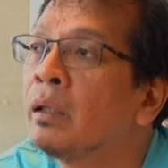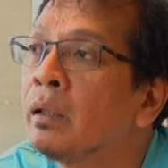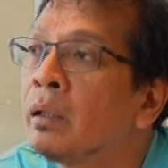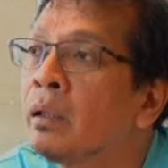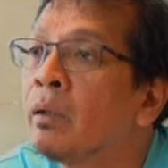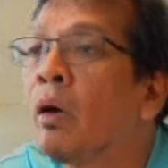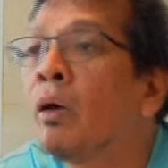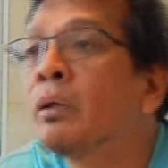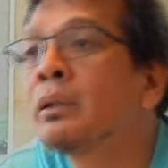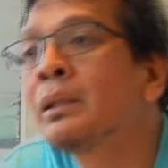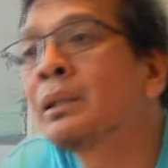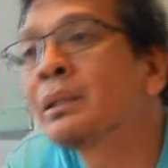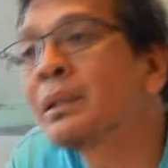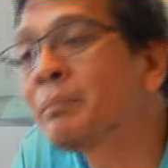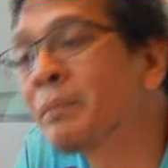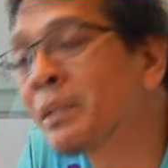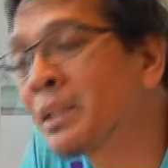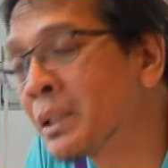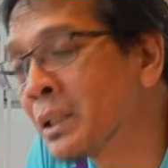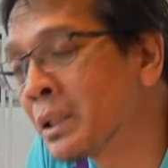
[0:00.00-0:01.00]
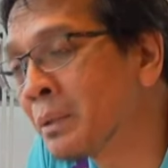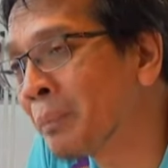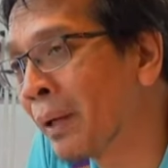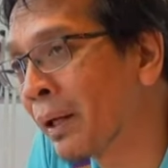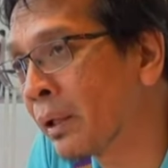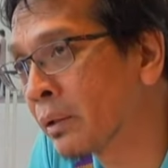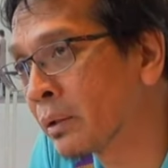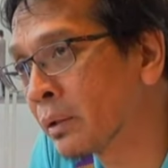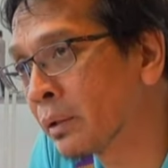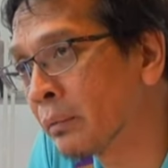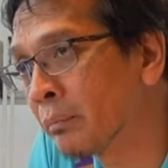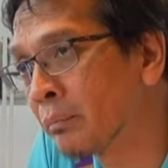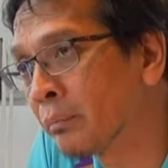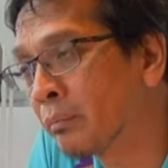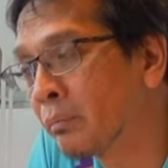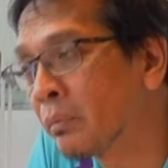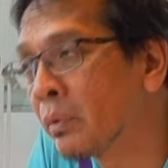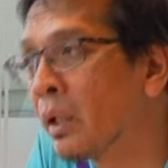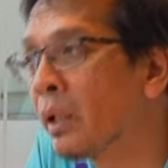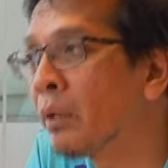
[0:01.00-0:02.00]
You know, autism is a spectrum.
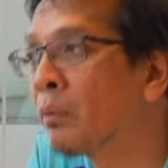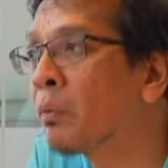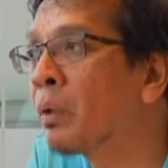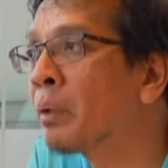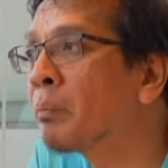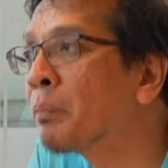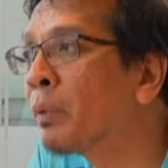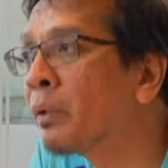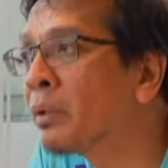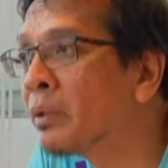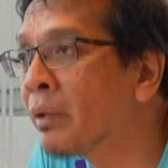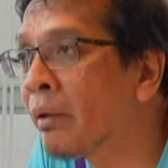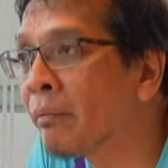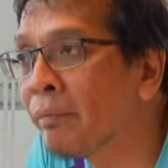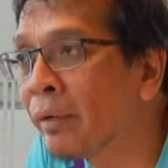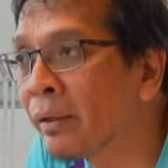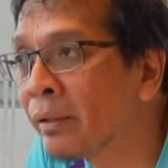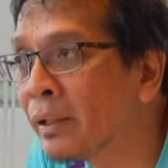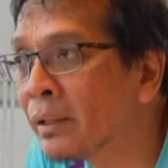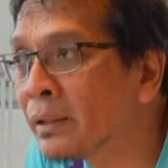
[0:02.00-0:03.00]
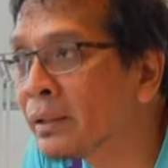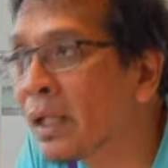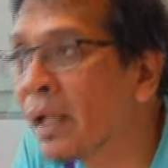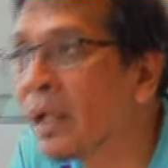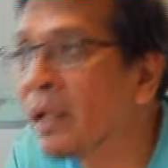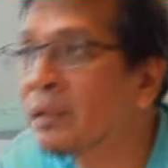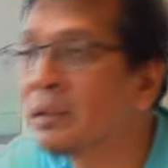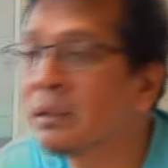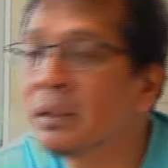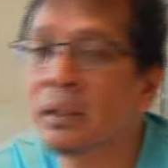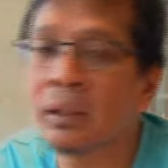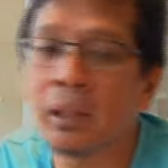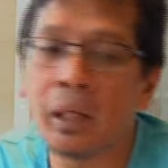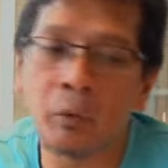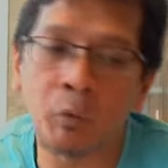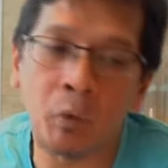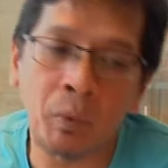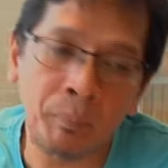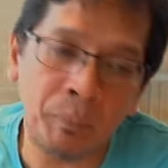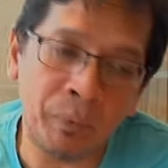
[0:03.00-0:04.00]
At one point you have very intelligent,
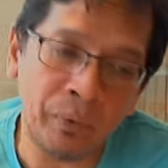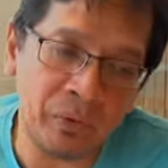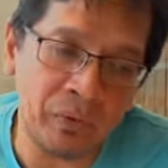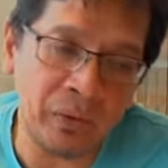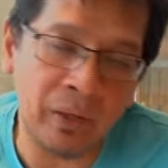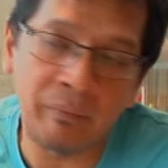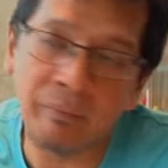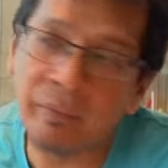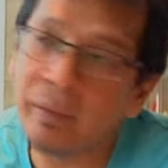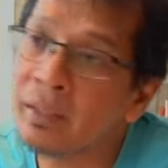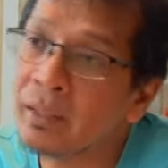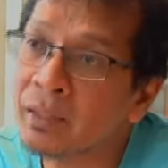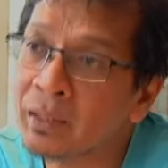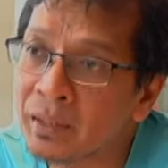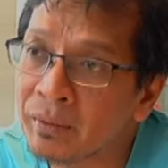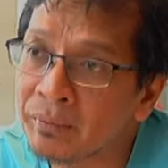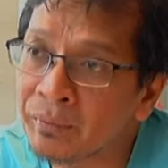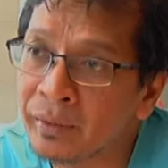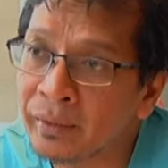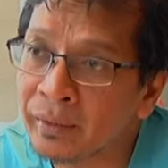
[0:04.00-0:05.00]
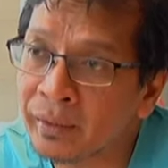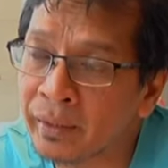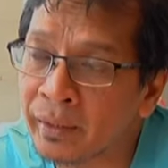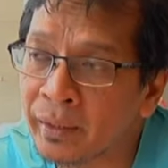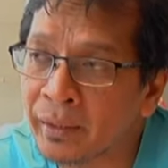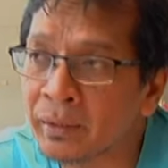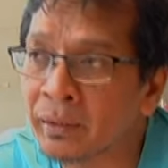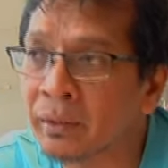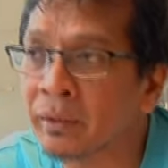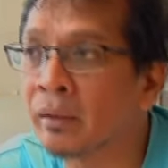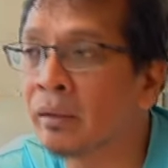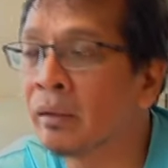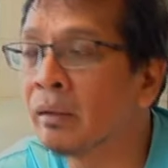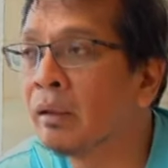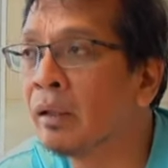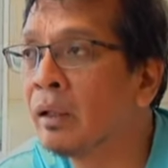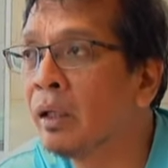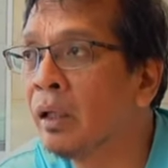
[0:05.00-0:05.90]
at one point you have very severe case, you know.